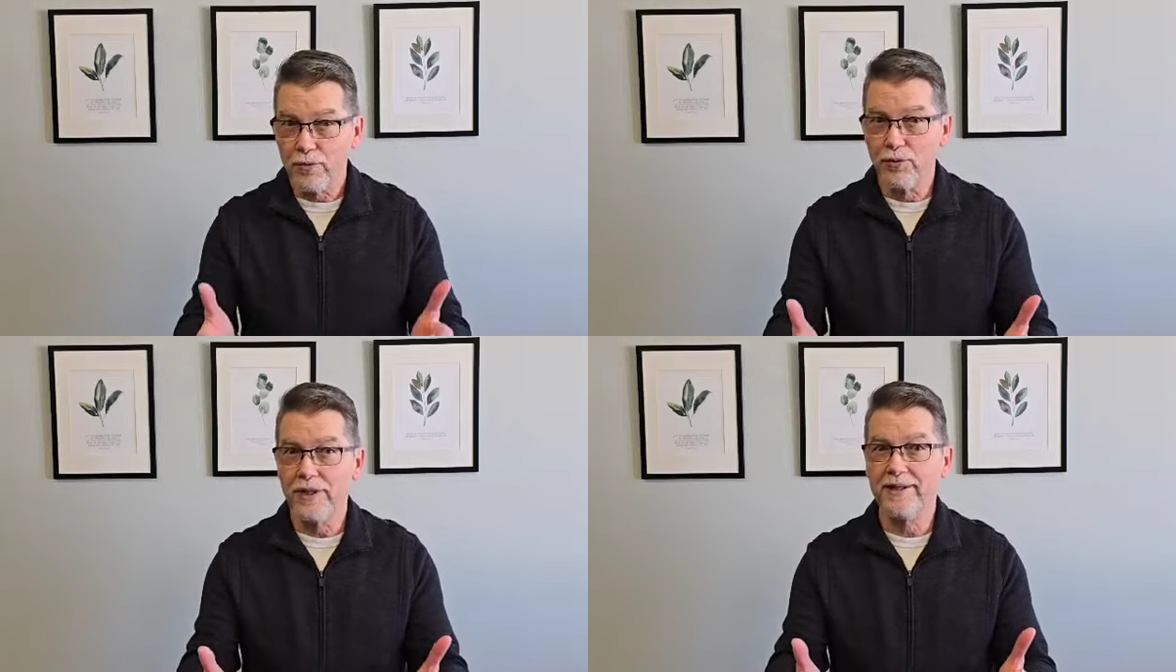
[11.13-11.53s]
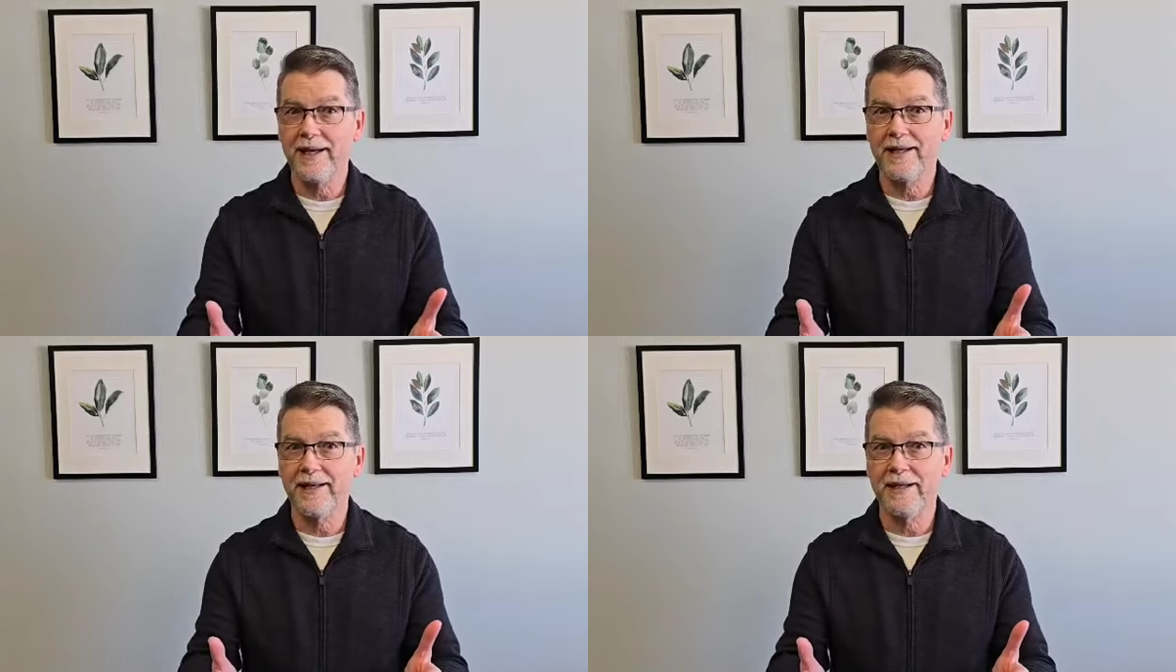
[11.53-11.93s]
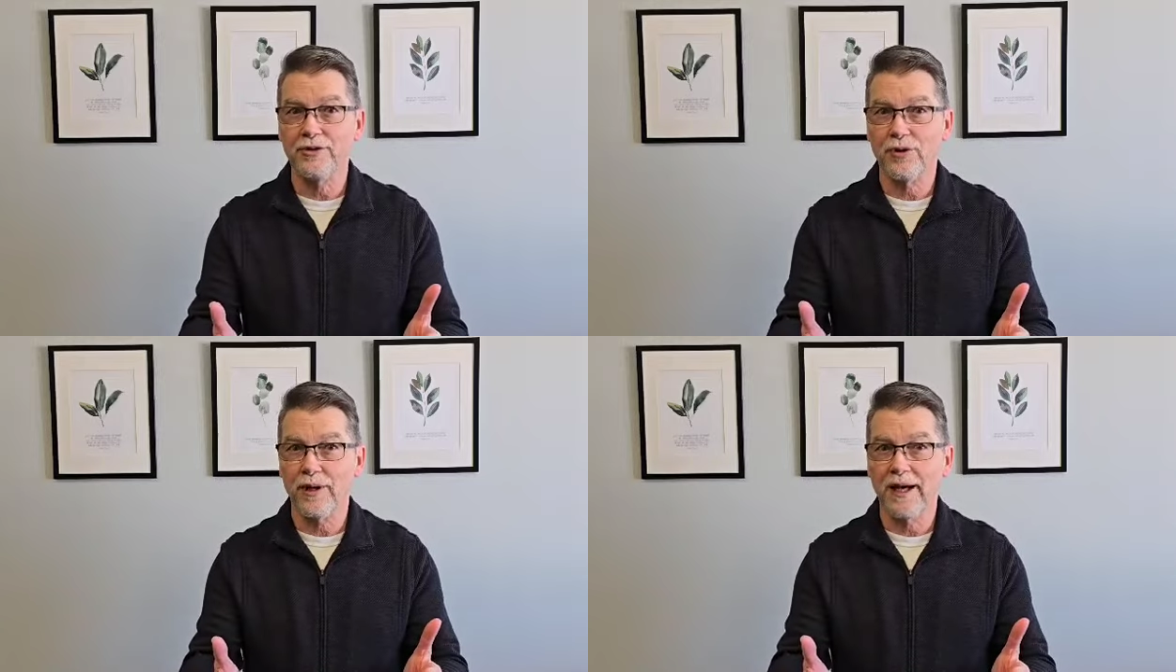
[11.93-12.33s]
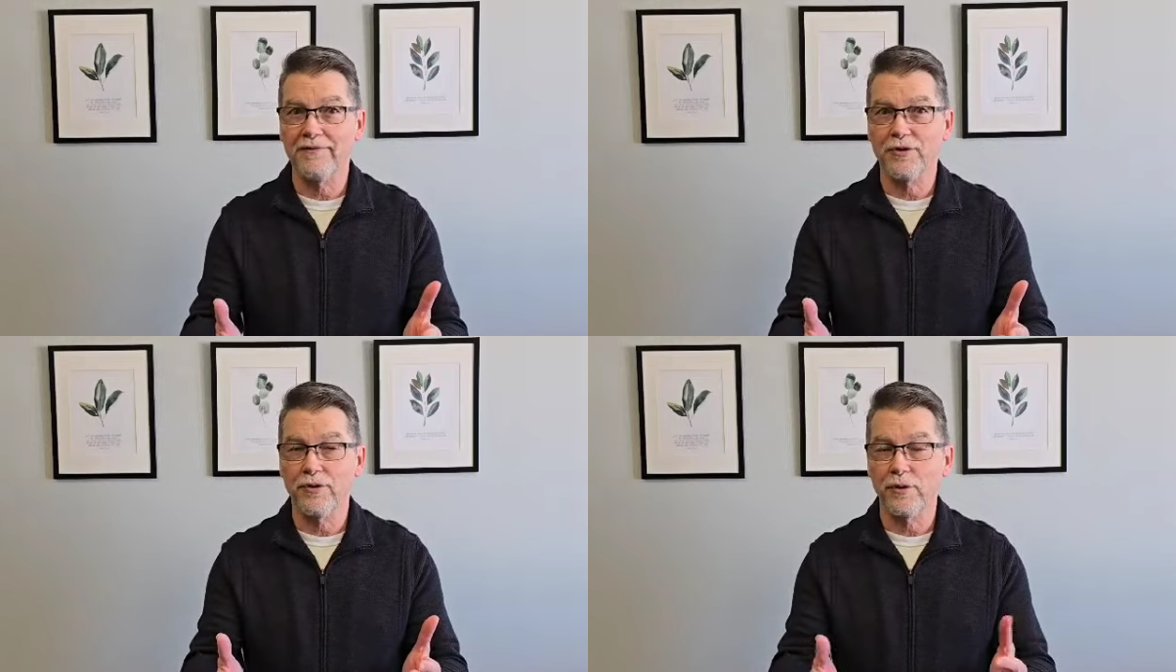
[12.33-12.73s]
rededicate your
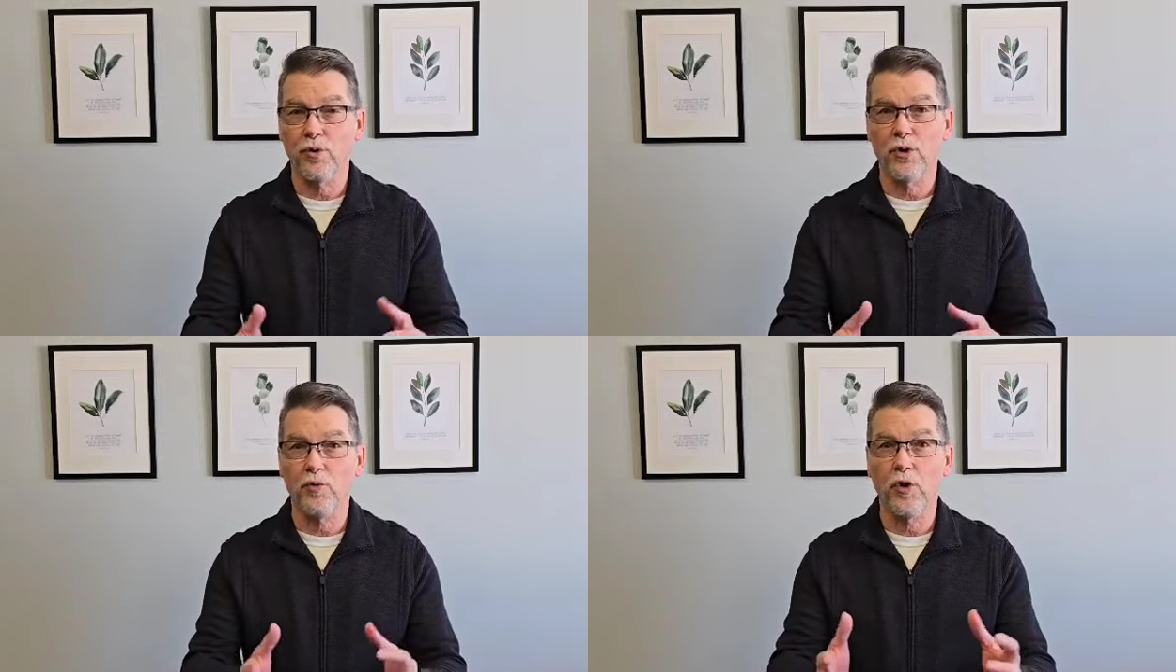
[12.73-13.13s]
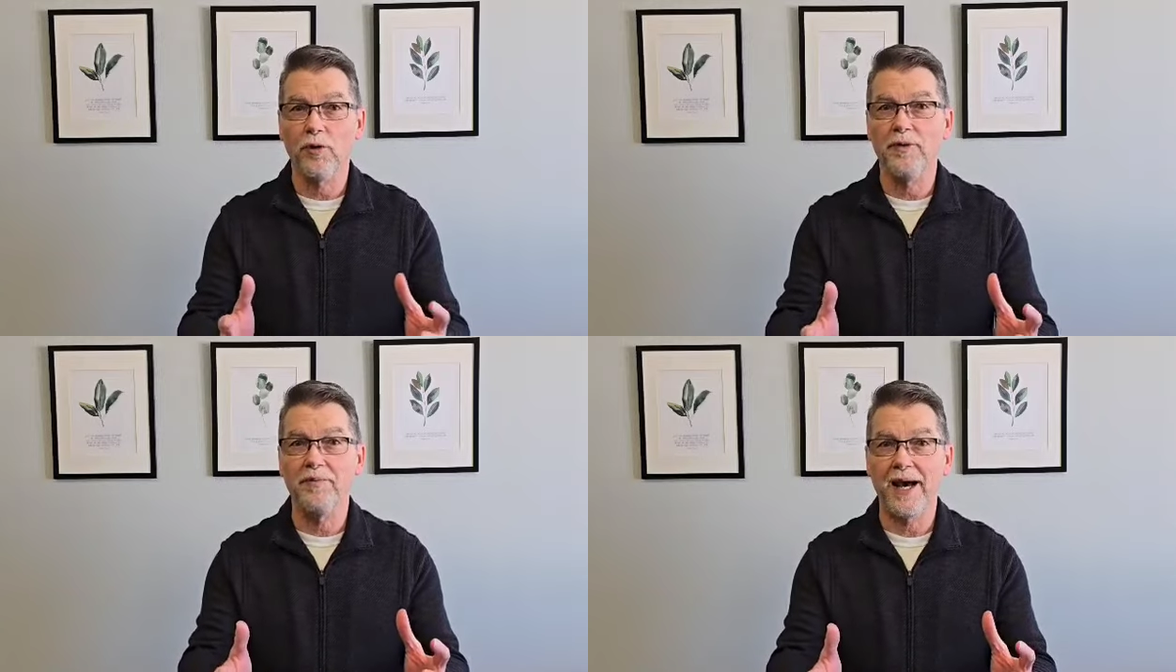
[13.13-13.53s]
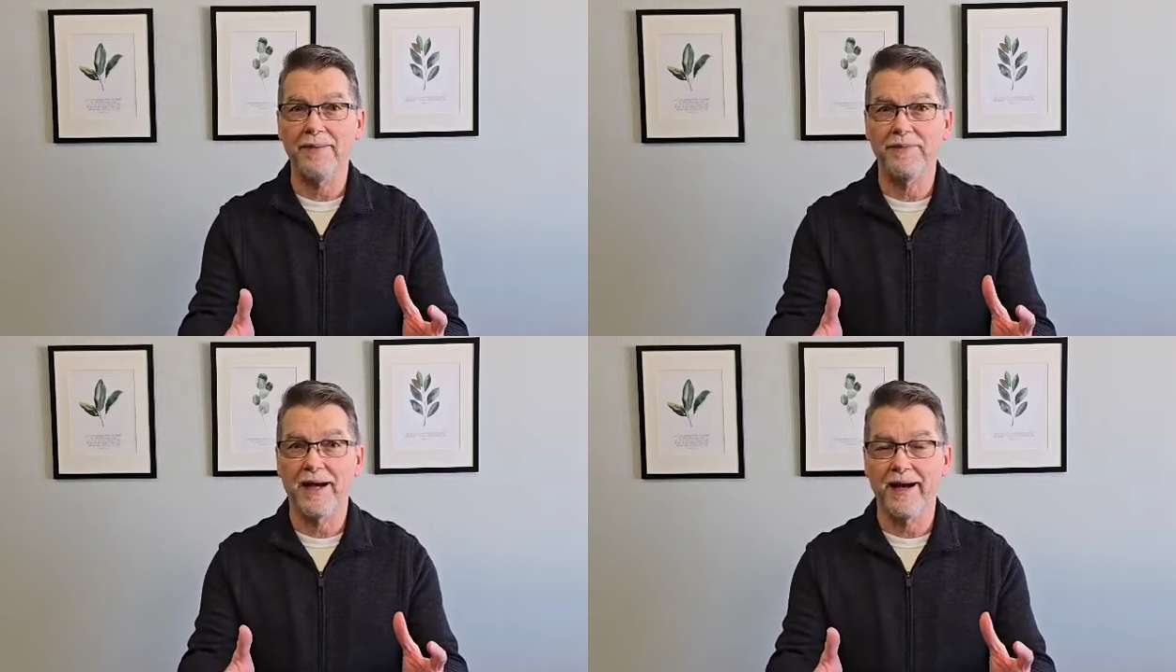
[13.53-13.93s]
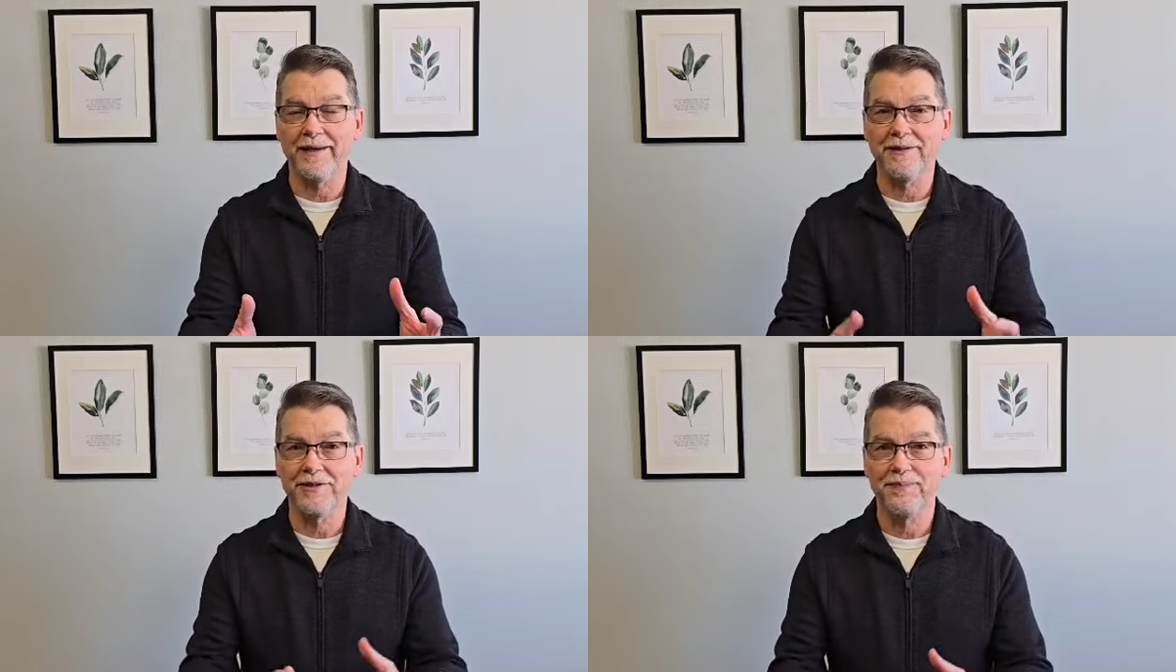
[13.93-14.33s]
life to the Lord or want to be
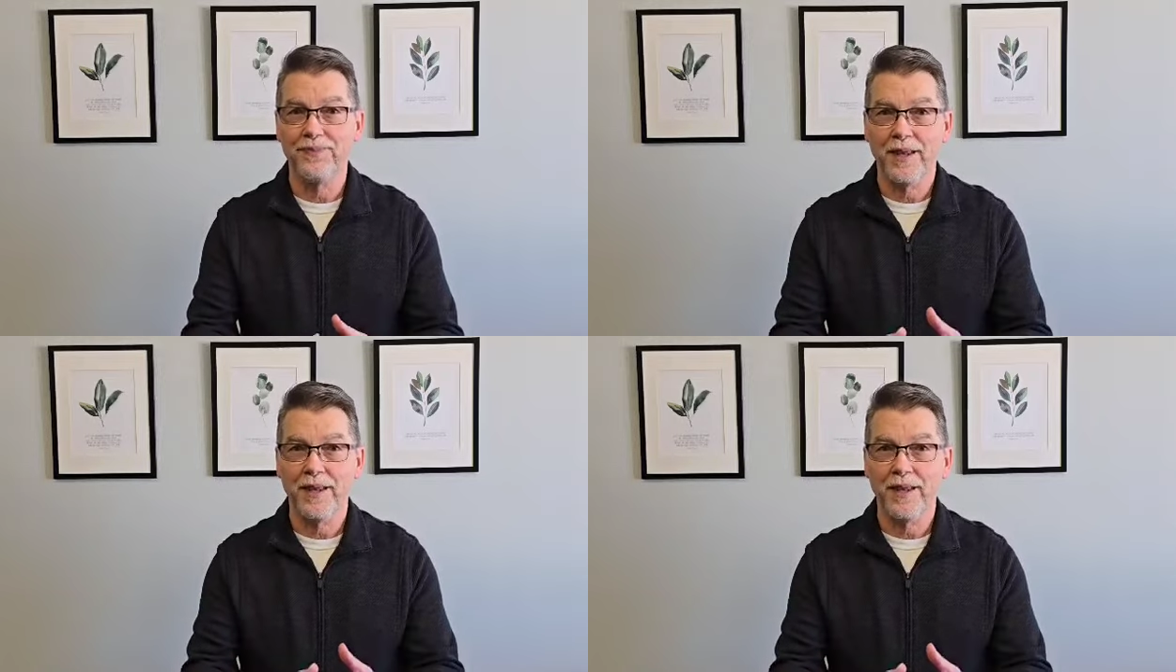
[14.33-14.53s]
baptized.